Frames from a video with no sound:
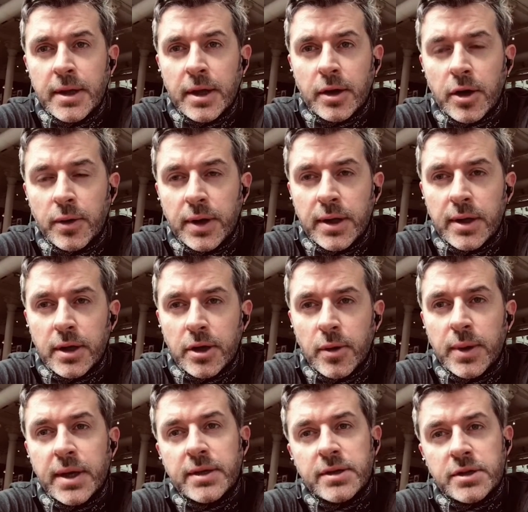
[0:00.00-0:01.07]
Now
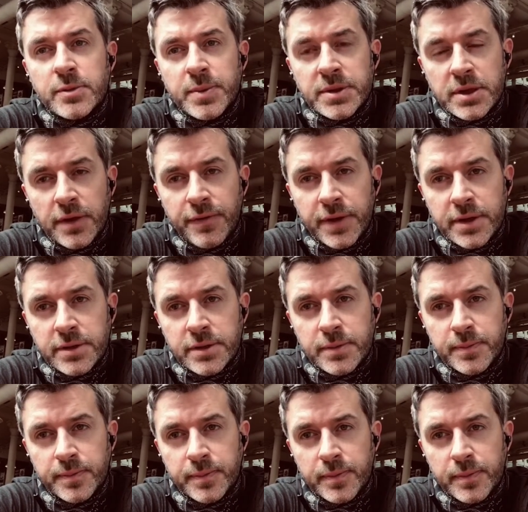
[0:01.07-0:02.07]
going into specifics,